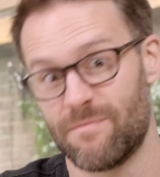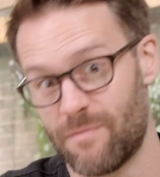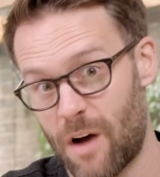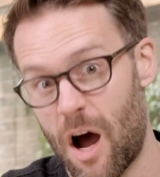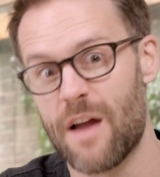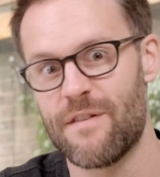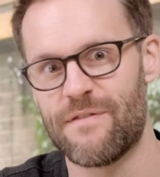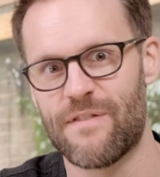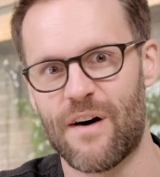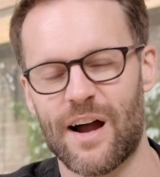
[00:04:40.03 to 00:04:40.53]

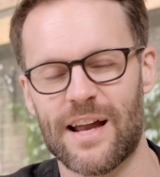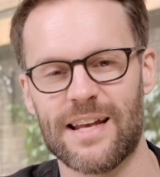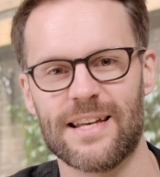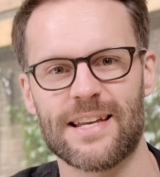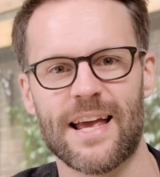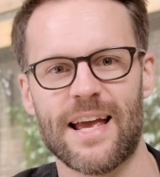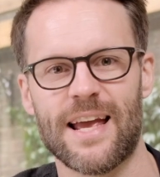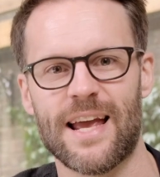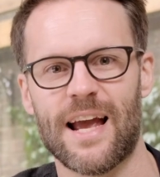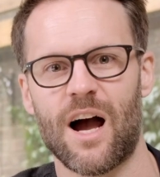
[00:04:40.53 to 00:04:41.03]
I find
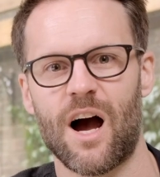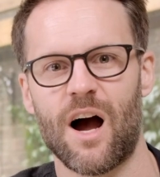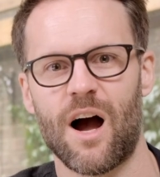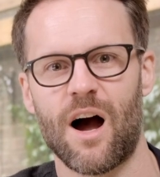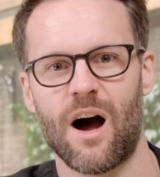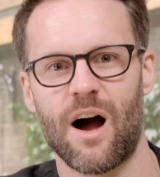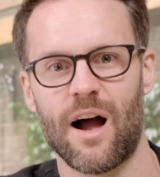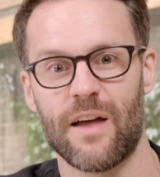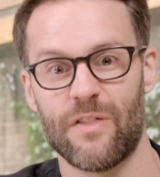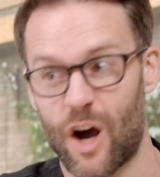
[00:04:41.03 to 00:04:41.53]

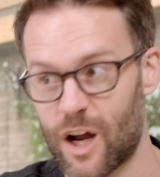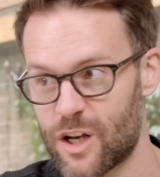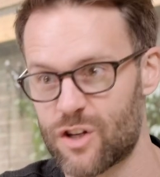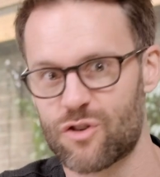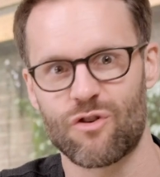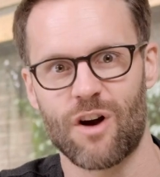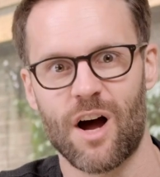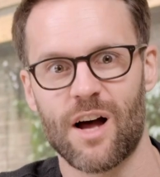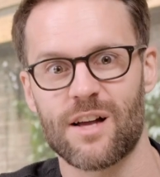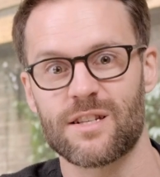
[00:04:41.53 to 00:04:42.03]
that I
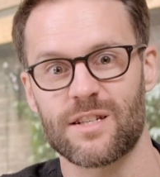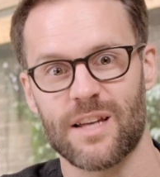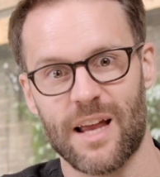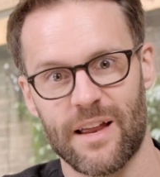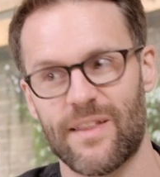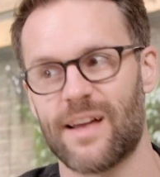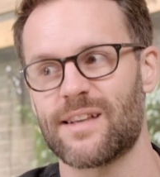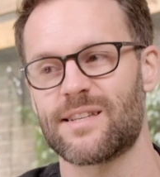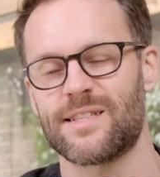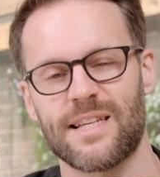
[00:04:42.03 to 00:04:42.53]
trust
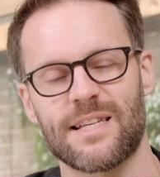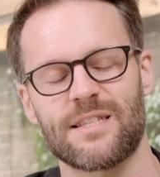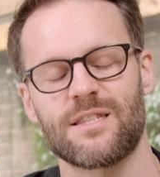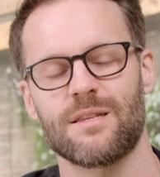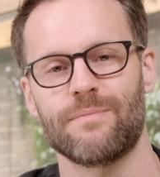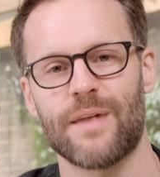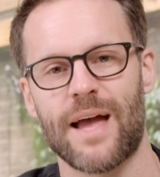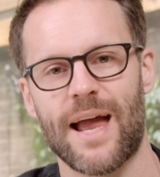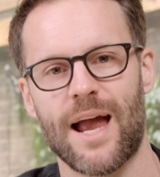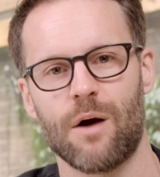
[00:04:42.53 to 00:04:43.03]
and that
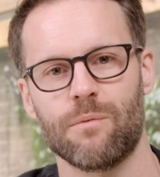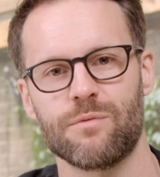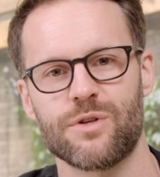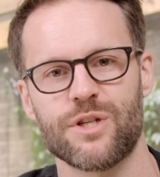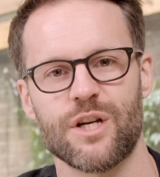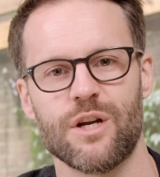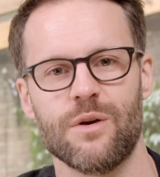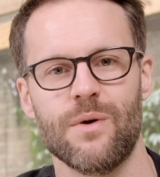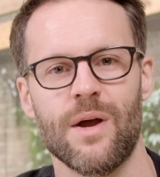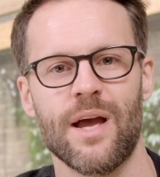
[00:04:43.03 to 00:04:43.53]
system that helps
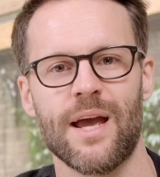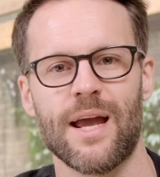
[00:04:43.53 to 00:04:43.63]
you,